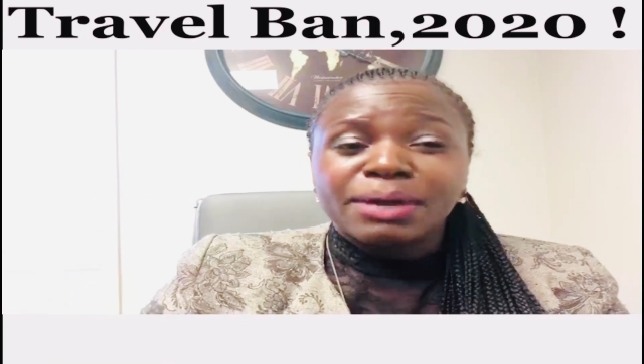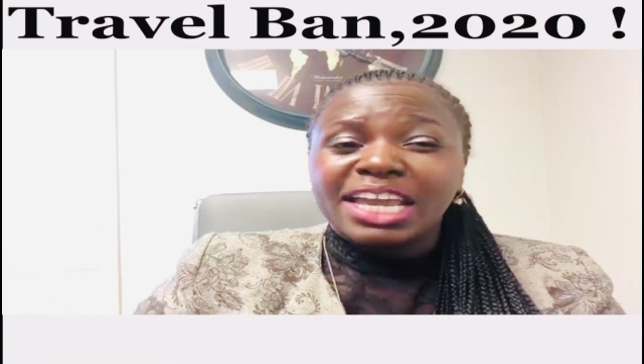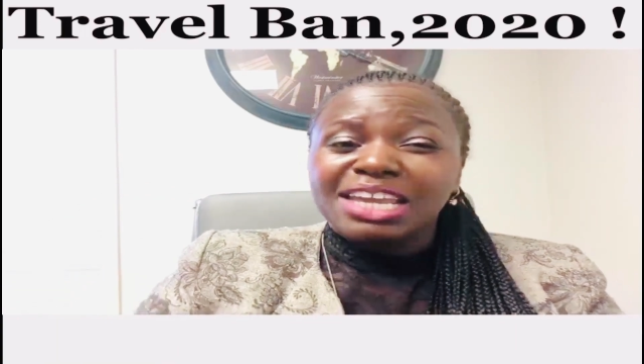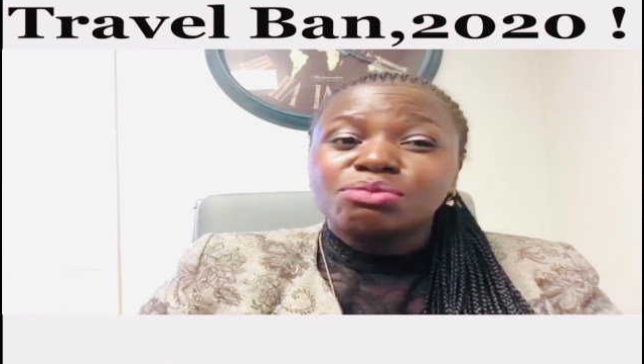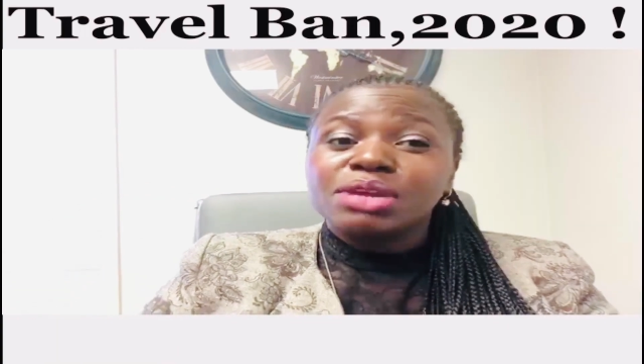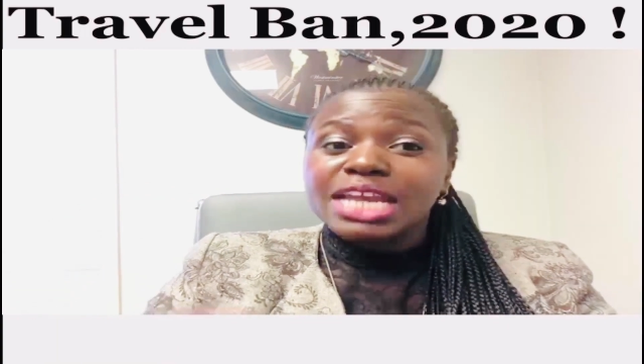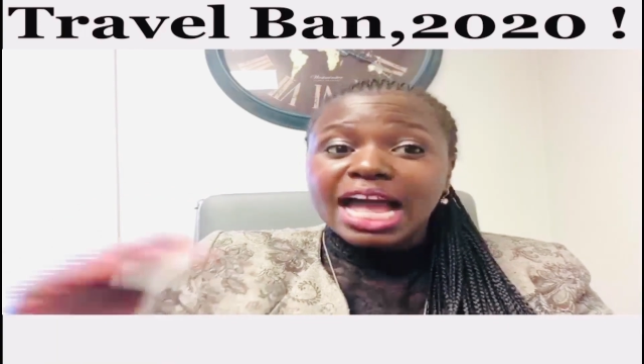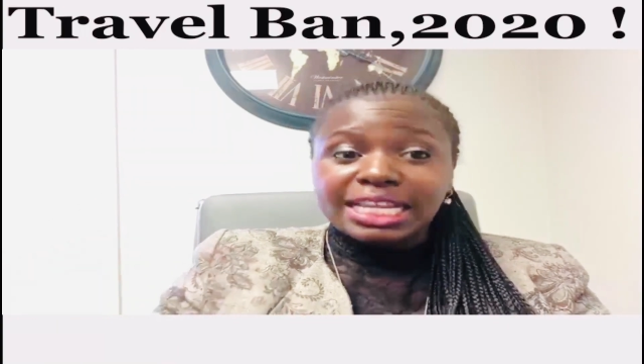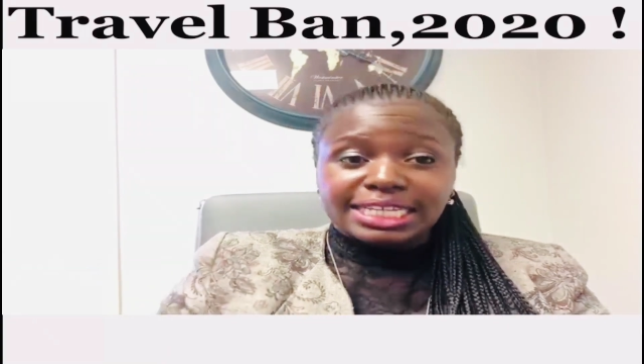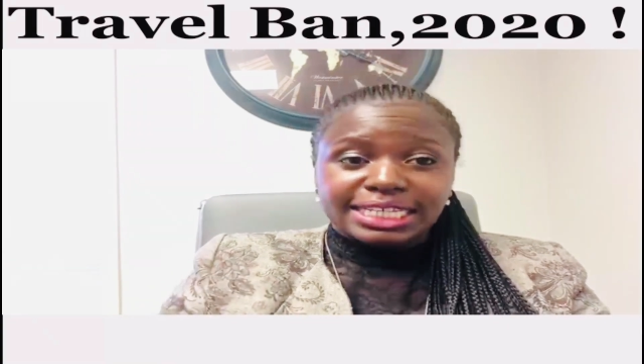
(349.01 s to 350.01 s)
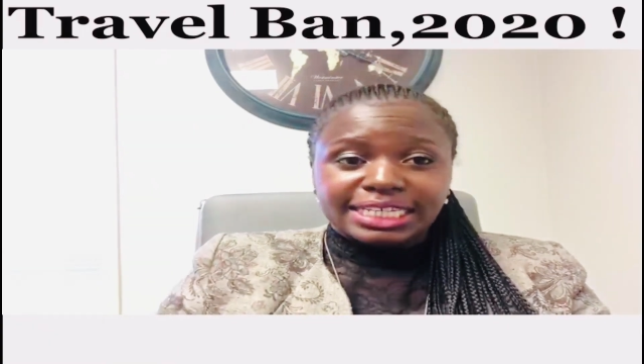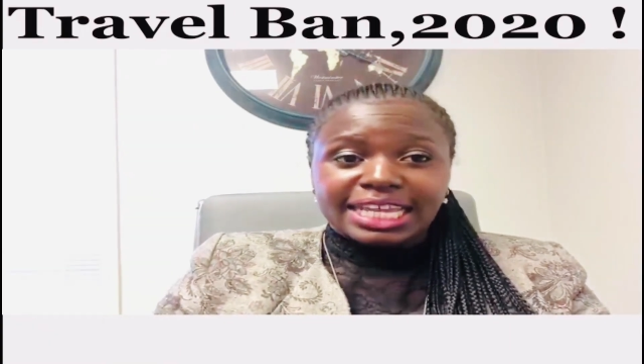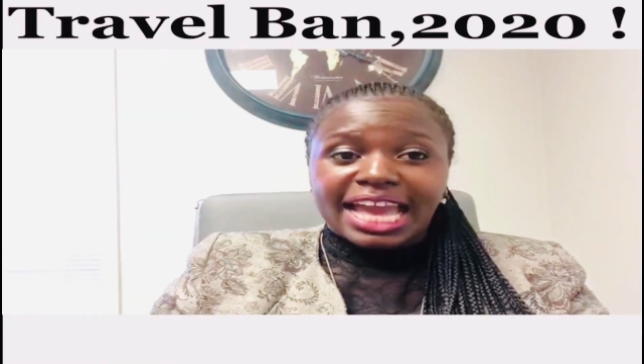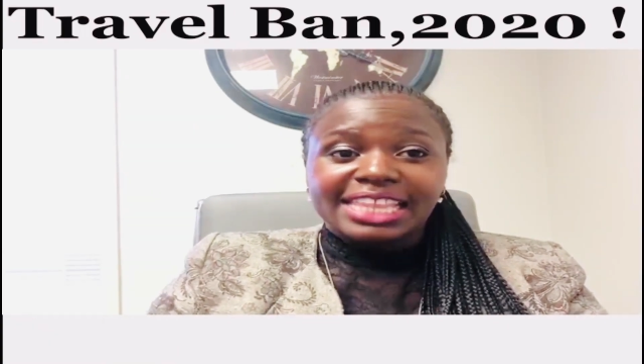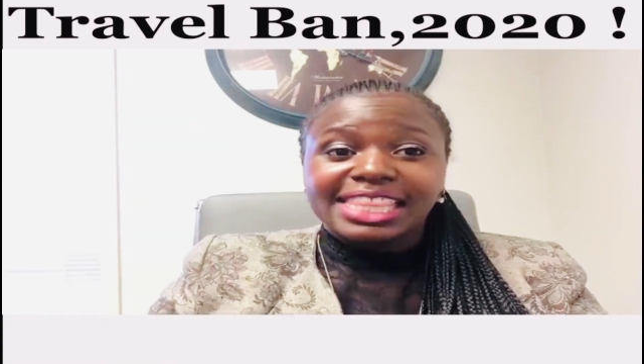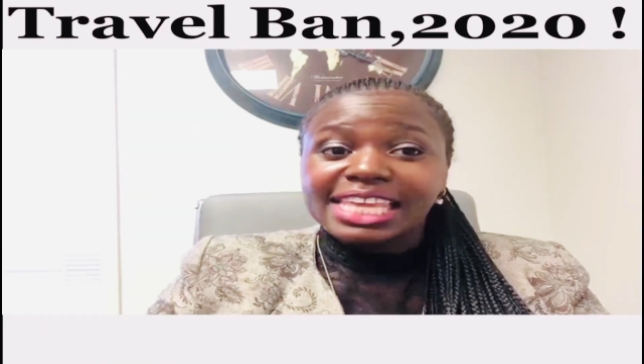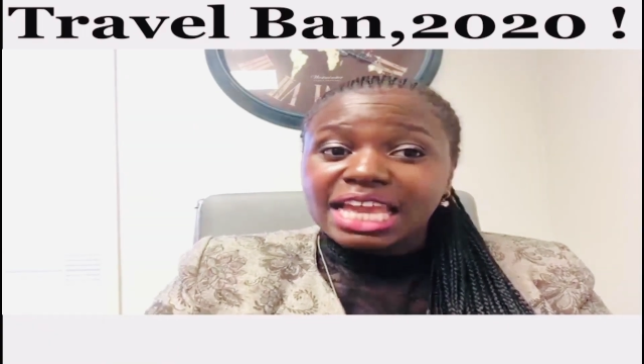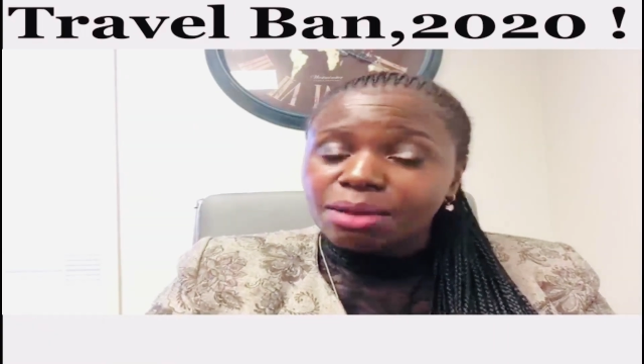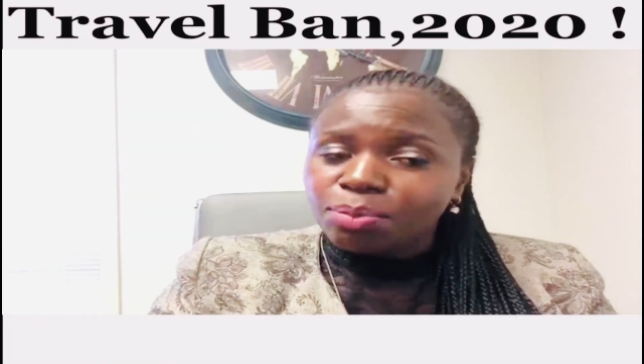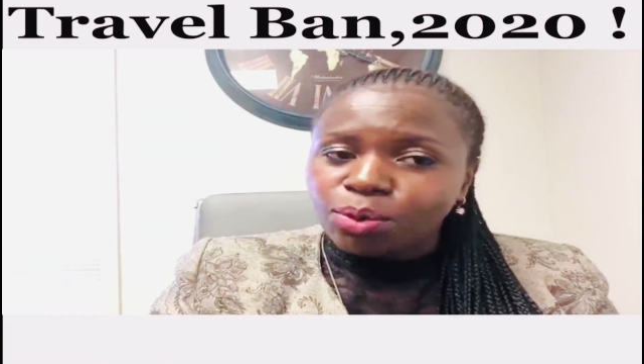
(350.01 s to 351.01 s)
But in reality, at
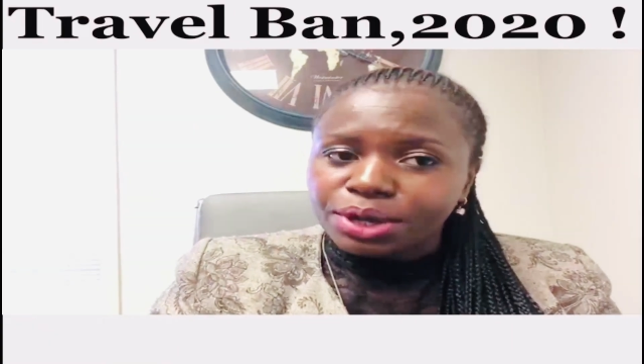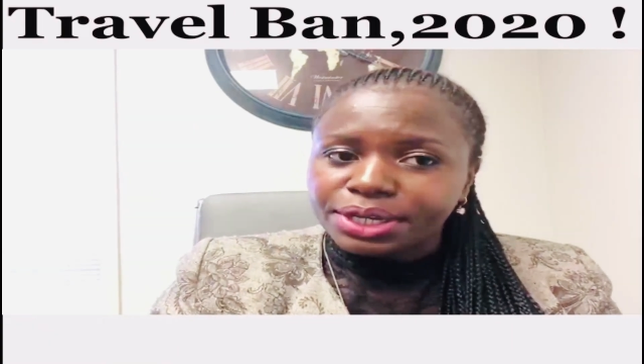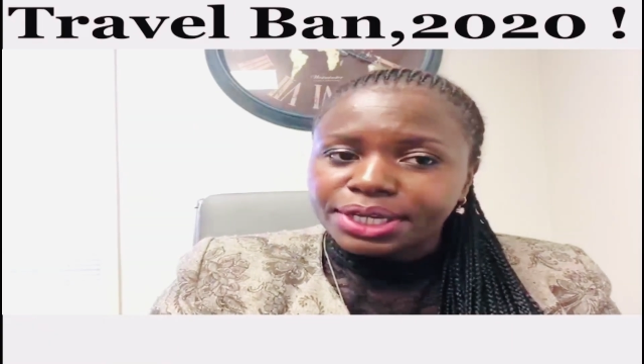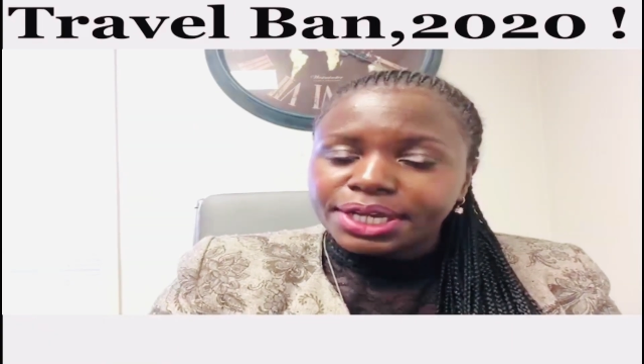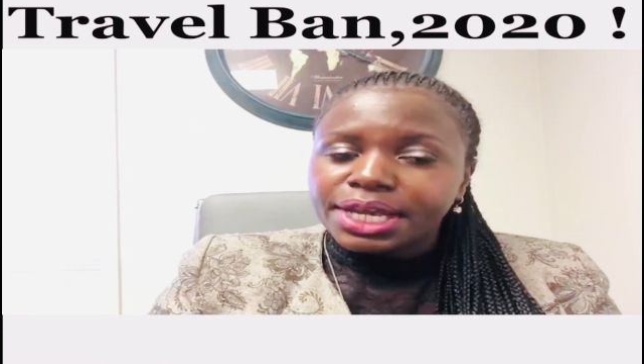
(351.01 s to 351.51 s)
the airport,